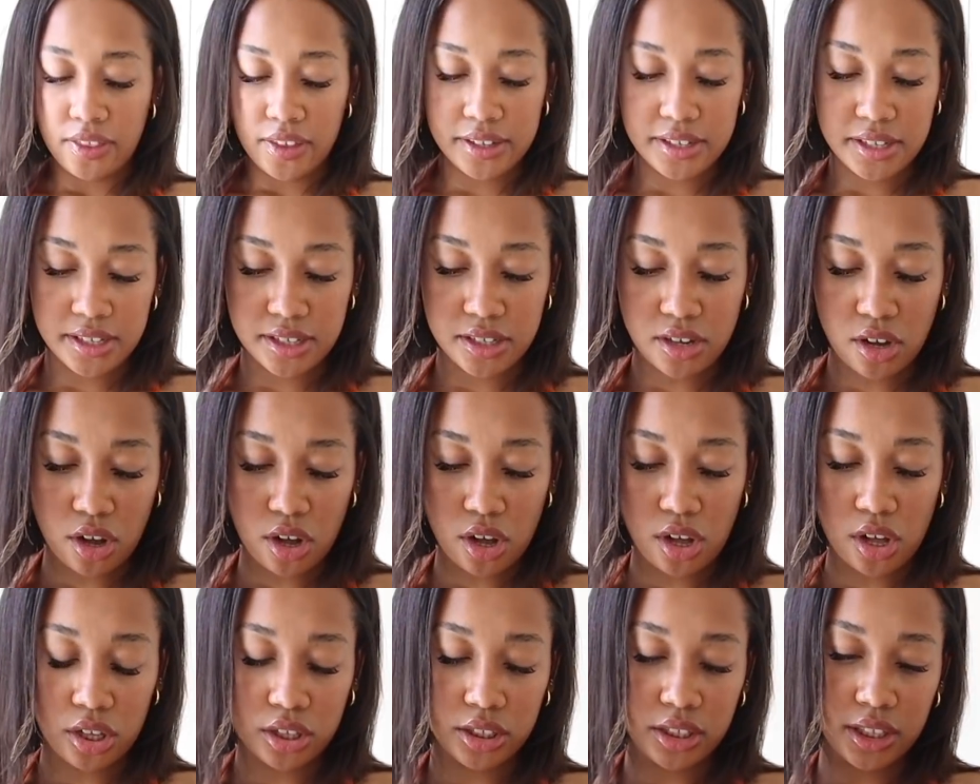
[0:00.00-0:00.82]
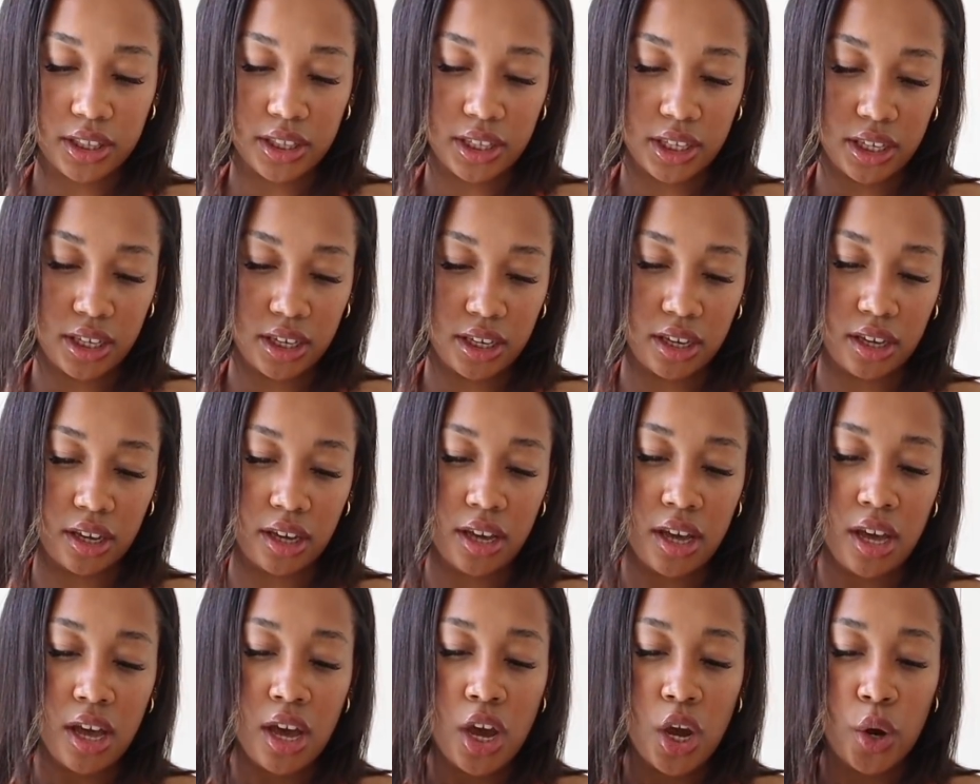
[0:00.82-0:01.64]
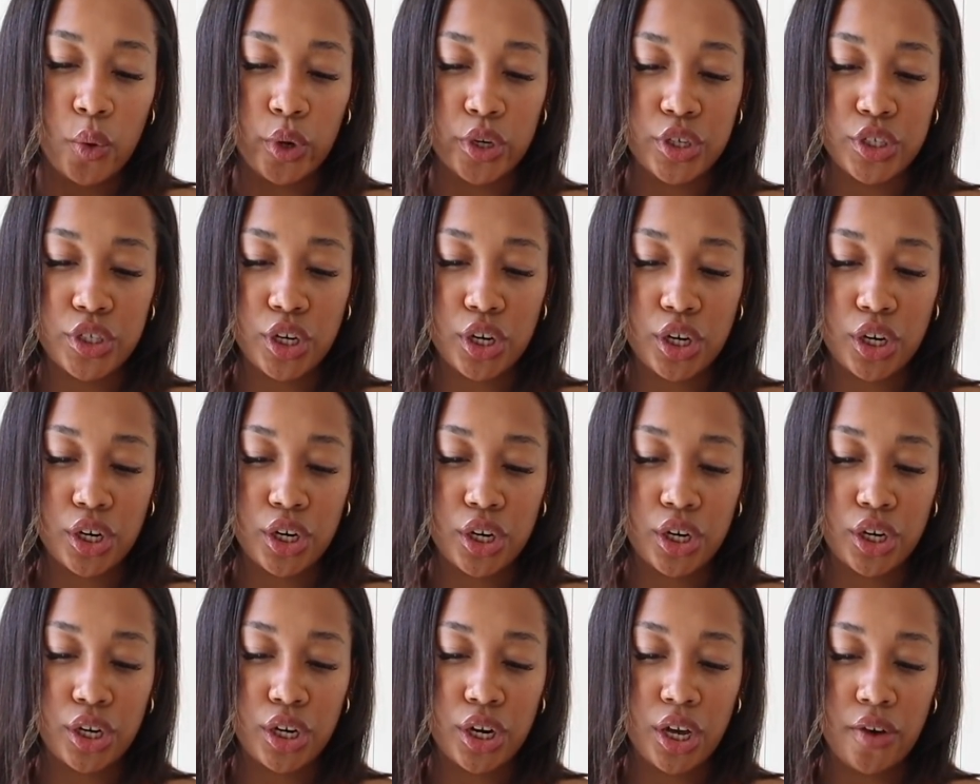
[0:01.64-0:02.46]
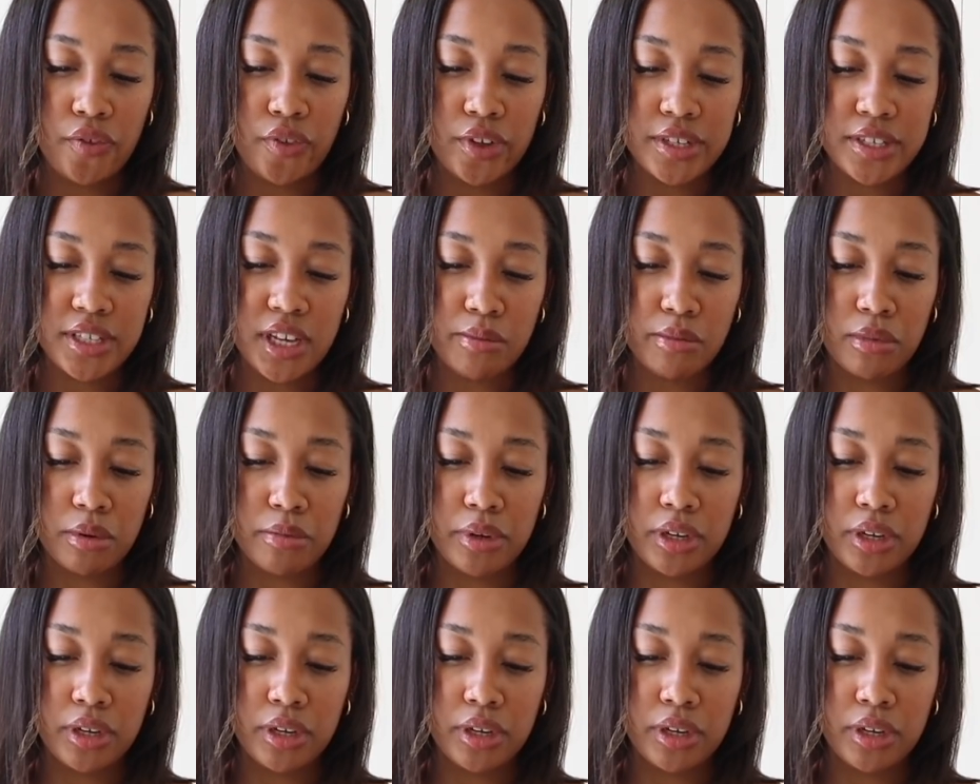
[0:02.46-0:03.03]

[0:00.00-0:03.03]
This is called the Return of the Summer